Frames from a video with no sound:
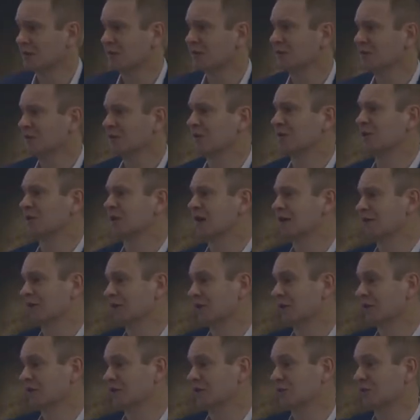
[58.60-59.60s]
we've been doing that for
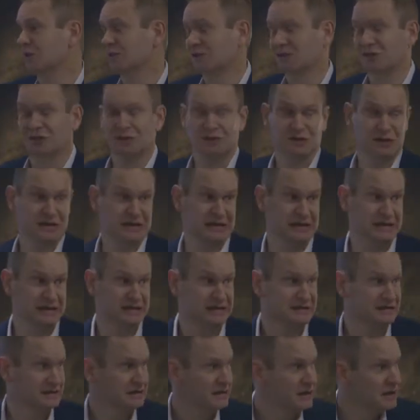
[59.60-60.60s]
the last 22
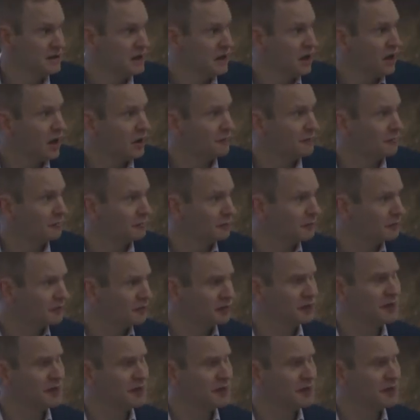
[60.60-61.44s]
years. The